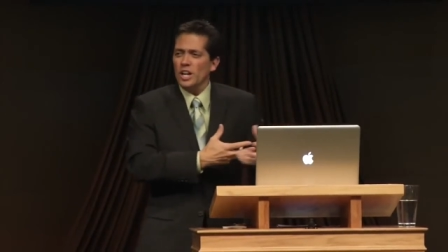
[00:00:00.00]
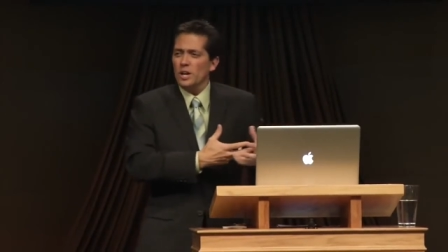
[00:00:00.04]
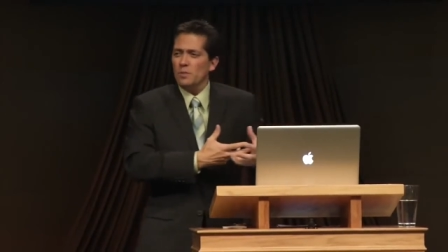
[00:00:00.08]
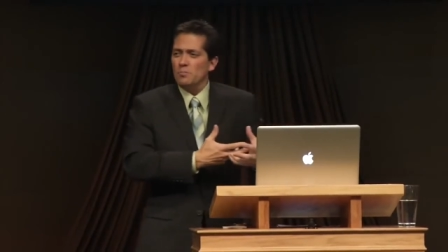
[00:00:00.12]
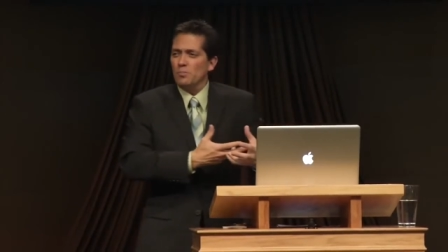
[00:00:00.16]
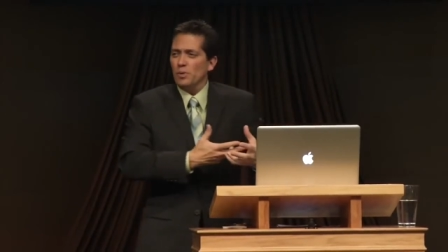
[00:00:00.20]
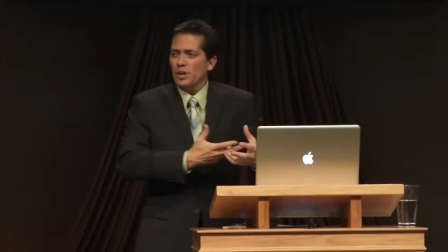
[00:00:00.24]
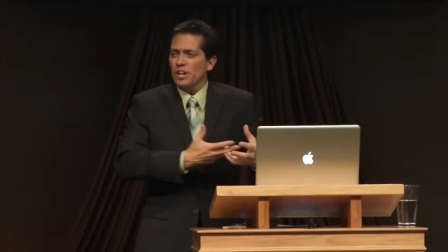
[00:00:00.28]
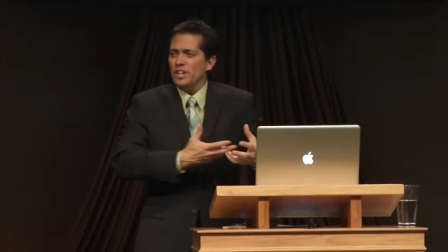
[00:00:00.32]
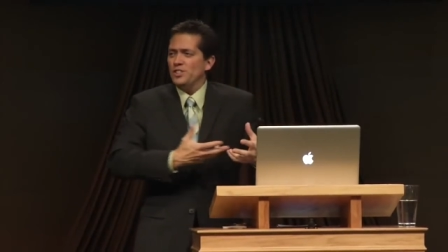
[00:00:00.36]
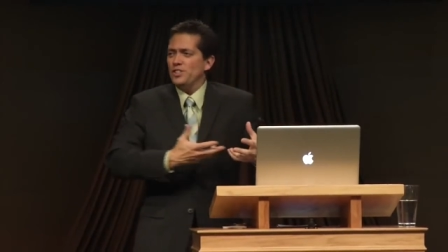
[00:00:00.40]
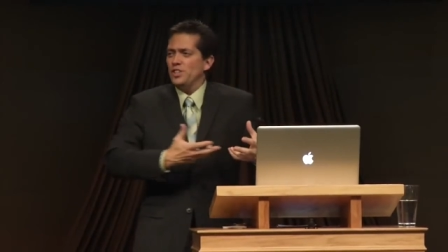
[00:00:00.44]

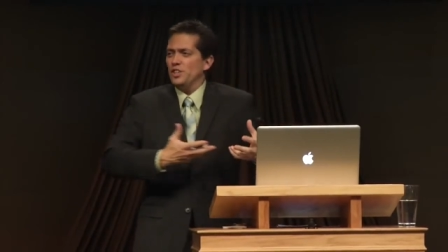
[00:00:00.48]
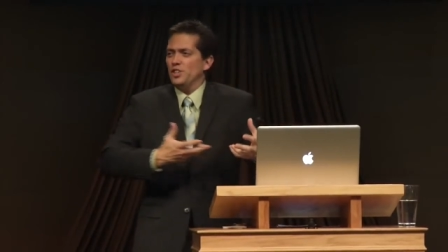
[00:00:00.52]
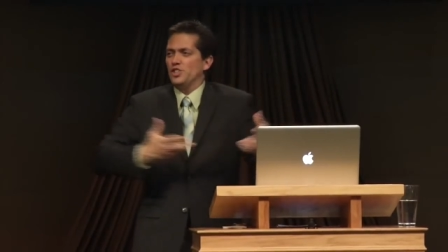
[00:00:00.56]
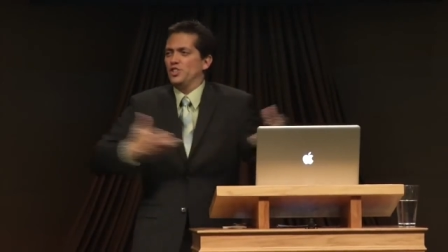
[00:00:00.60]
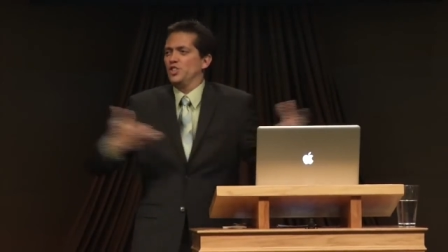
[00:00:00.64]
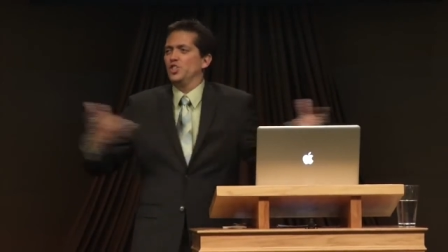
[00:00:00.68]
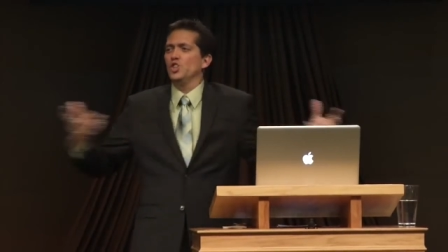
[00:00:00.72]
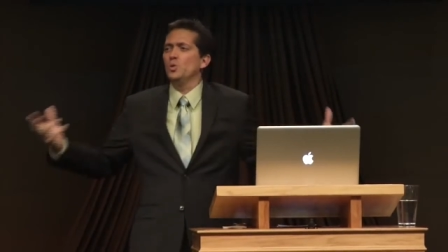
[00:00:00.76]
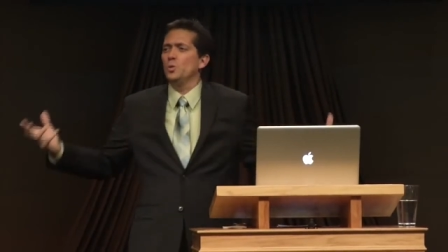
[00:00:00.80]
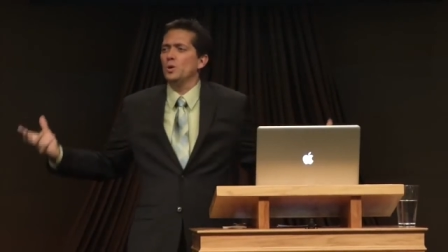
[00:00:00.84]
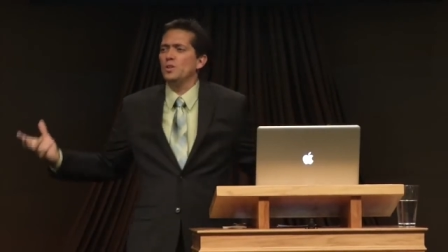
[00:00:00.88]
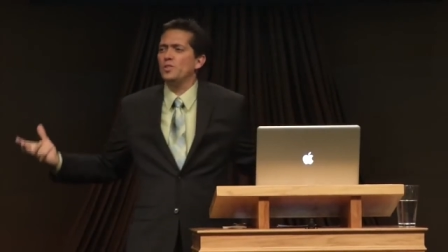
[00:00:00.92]
embracing
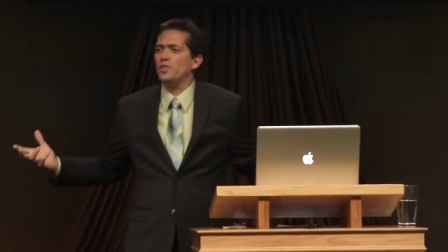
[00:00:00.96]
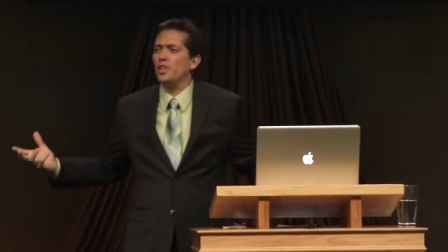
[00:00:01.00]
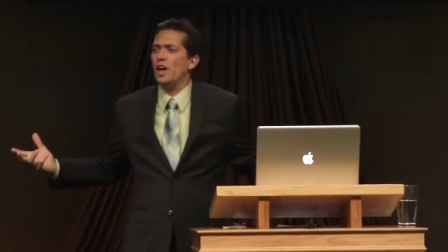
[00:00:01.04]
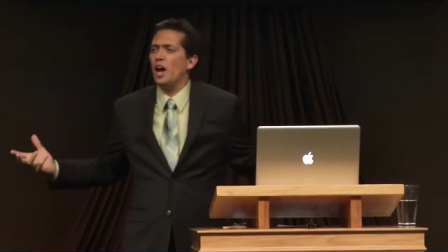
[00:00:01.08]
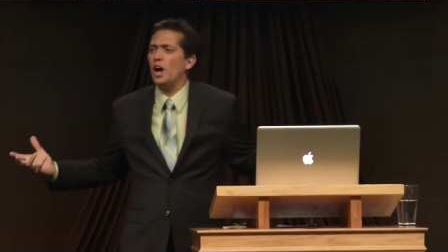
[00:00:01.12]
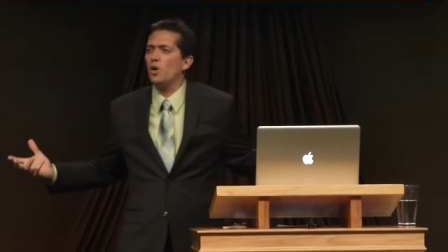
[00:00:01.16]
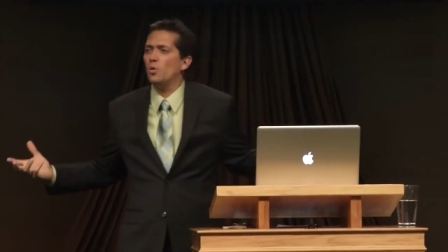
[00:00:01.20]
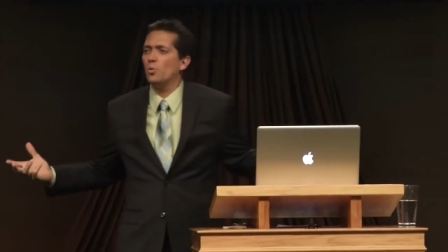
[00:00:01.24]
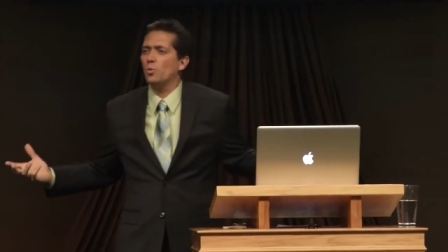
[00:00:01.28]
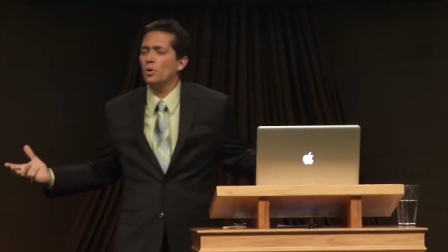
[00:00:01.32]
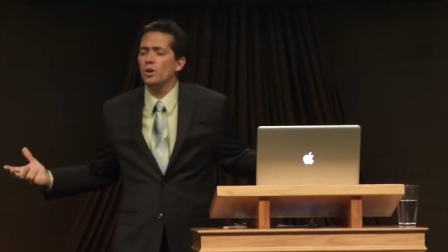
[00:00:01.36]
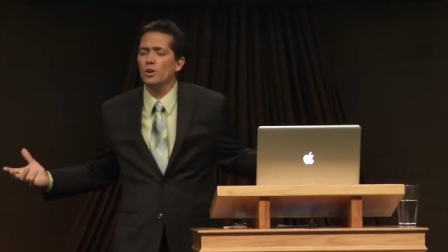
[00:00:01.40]
do what
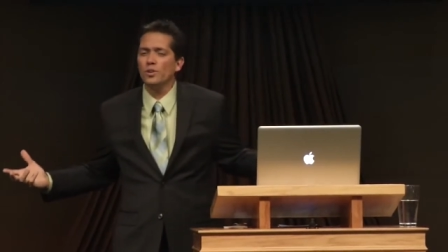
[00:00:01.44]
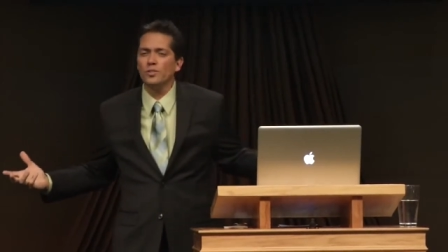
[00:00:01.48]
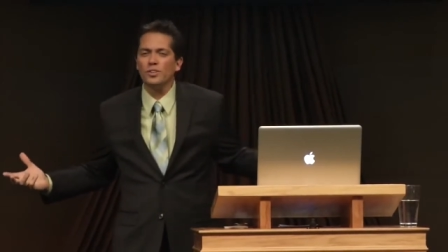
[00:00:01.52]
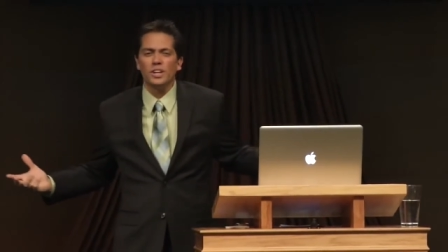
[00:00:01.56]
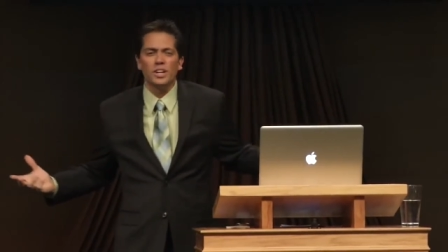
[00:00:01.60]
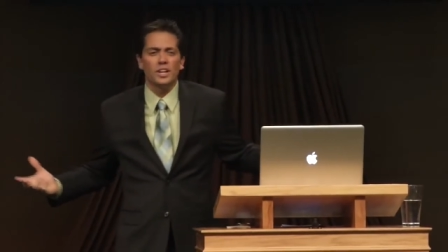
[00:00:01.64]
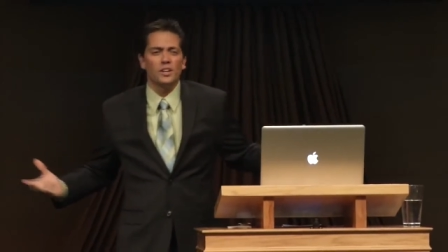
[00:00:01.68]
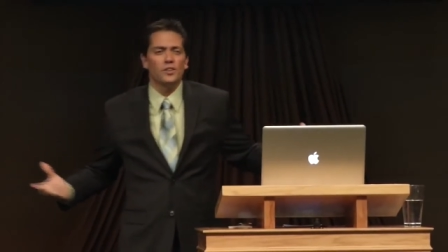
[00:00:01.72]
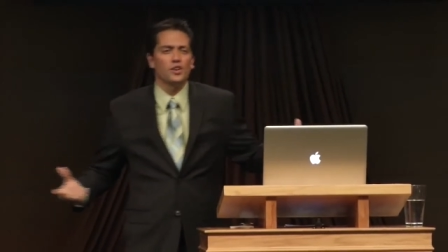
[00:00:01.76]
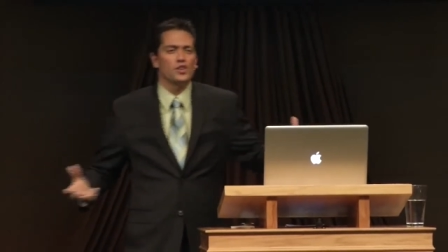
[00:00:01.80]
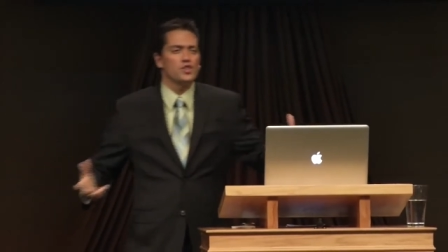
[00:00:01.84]
thou wilt.